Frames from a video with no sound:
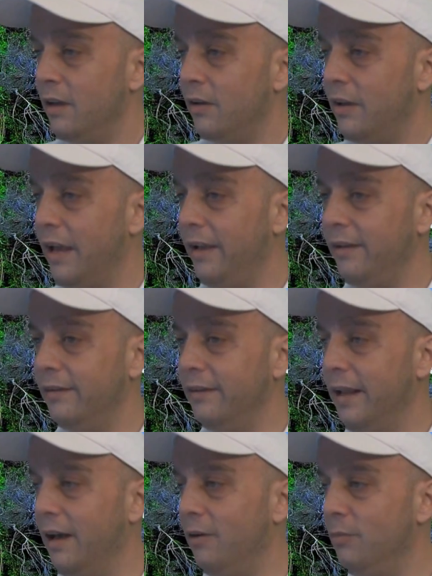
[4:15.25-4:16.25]
Okay,
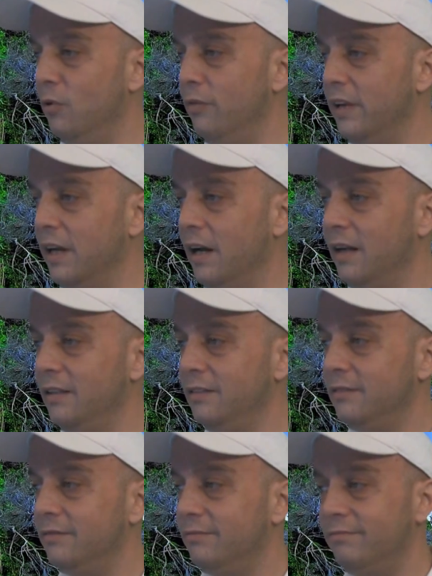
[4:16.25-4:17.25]
now moving on.
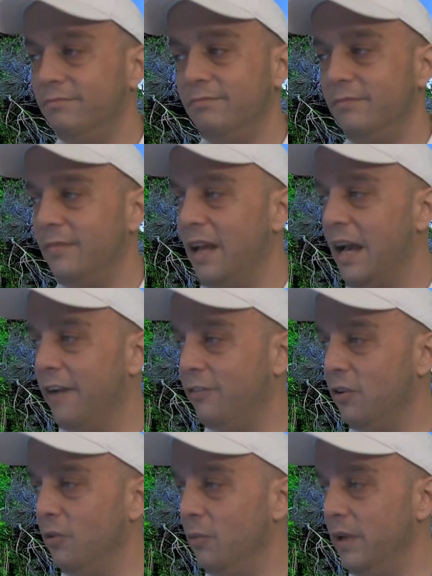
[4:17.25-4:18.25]

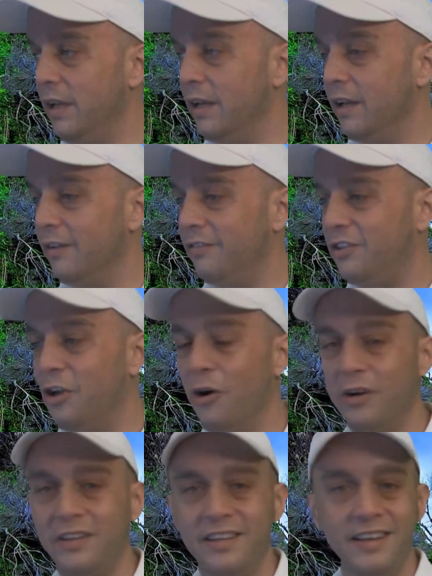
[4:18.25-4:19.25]
After we
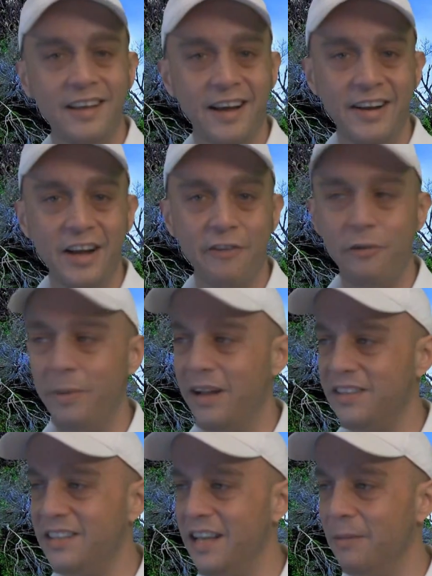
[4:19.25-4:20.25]
talked enough
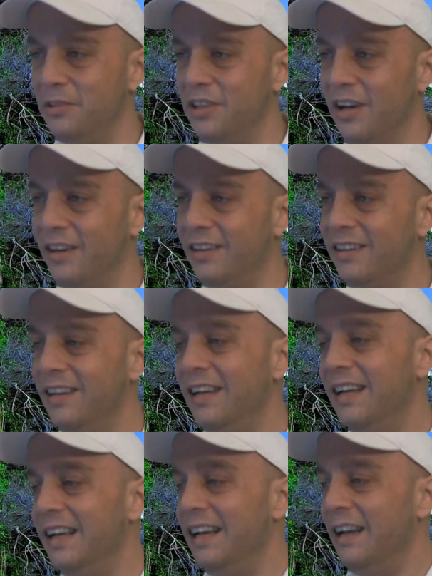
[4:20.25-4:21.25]
about Samsung,
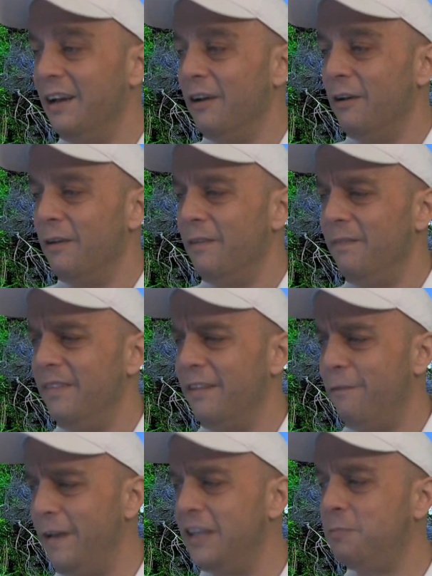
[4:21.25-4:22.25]

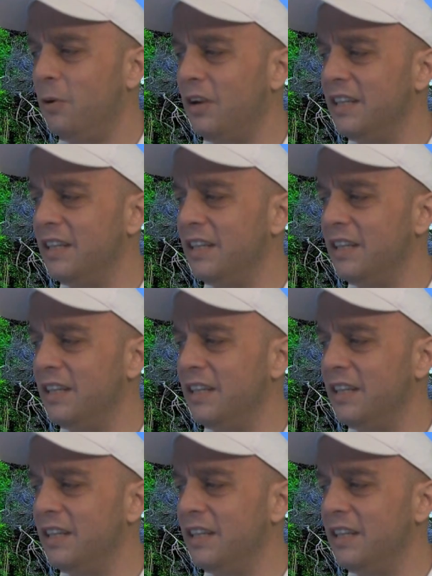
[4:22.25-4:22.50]
Facebook